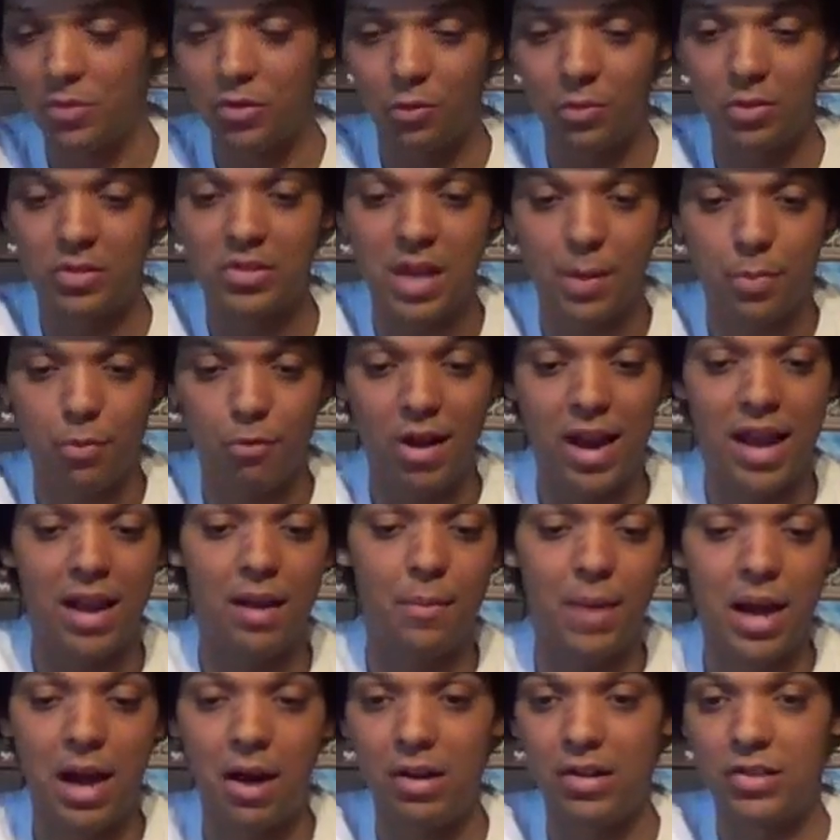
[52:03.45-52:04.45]
sort of separating
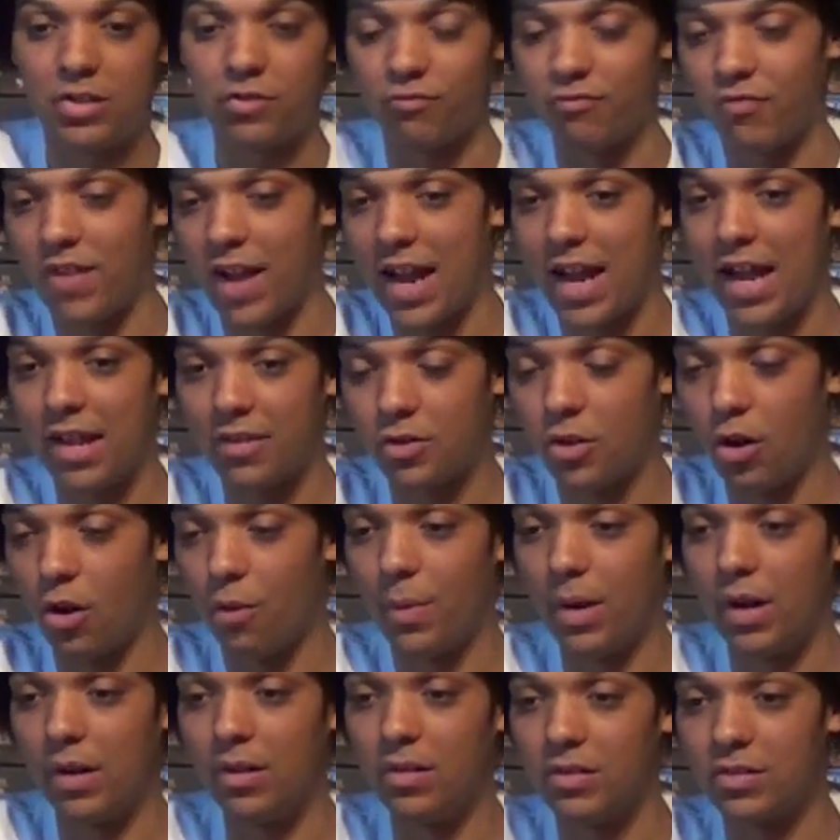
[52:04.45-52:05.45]
them out into rares,
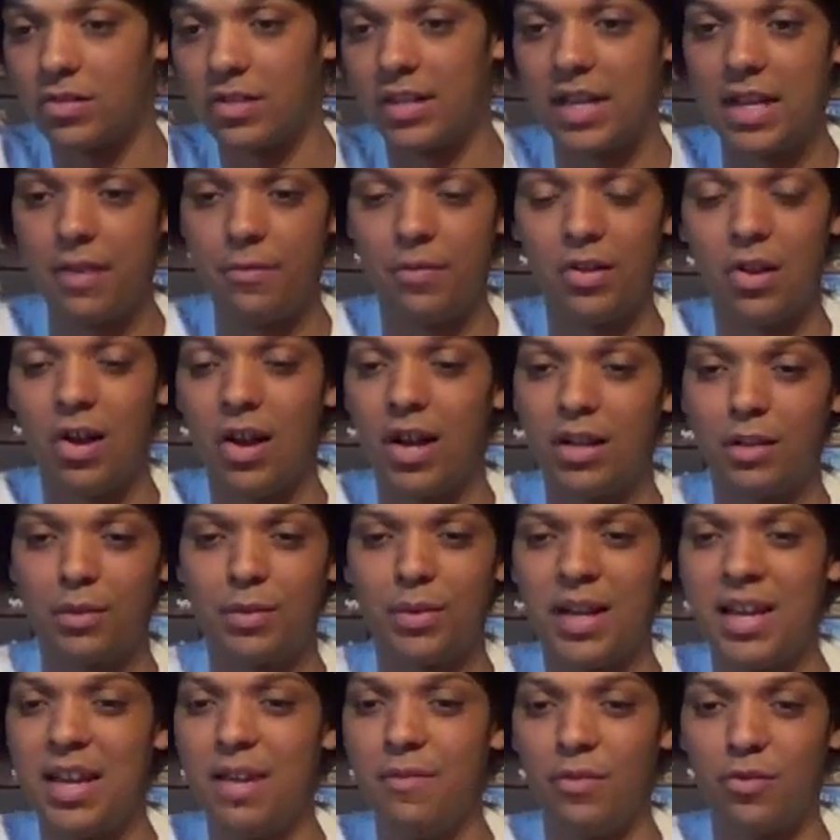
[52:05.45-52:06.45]
commons, and even like
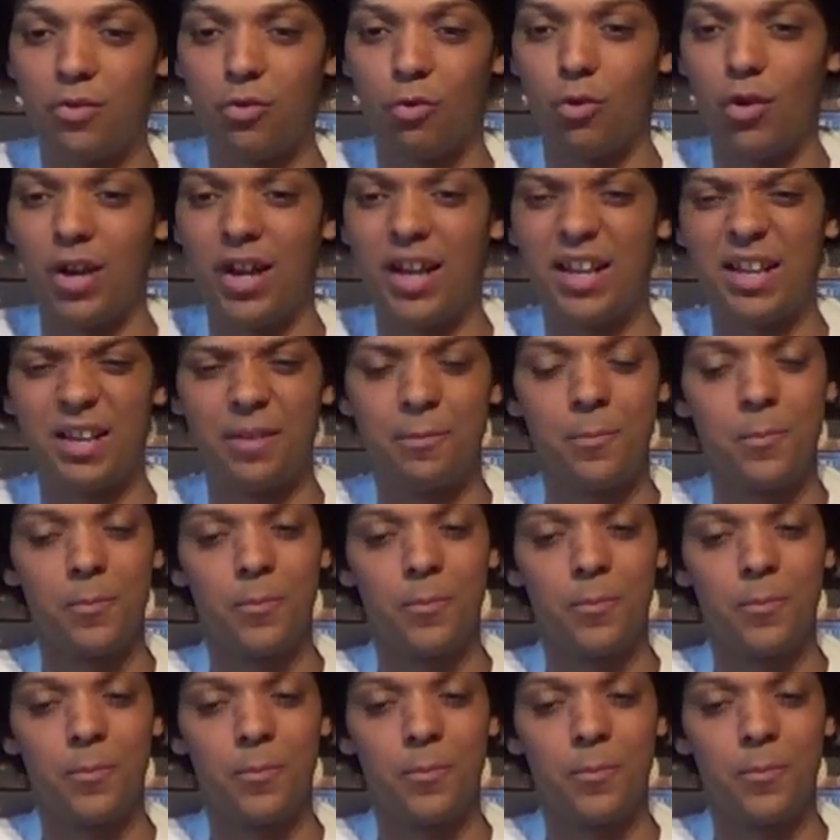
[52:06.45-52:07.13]
even sort of like